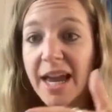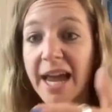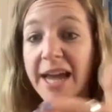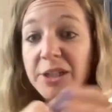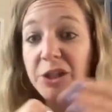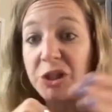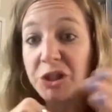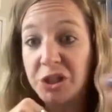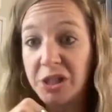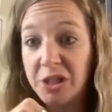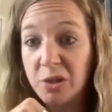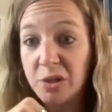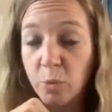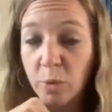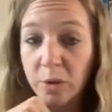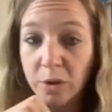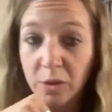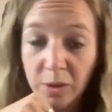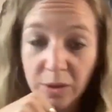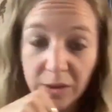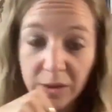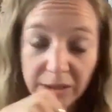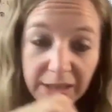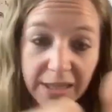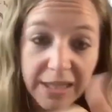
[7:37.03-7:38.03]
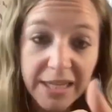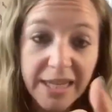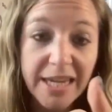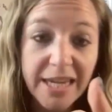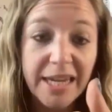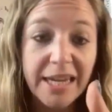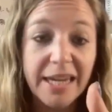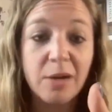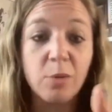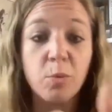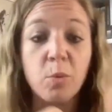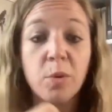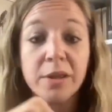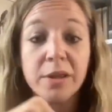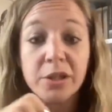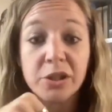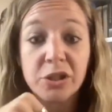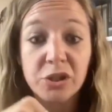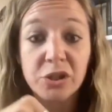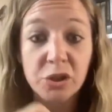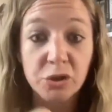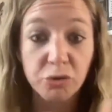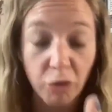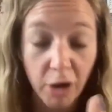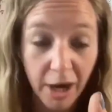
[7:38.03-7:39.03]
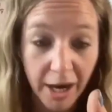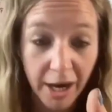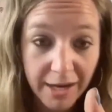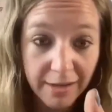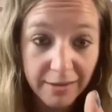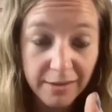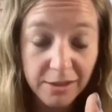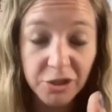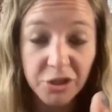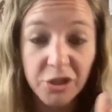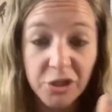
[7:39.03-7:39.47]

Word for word: and she will lead with strength.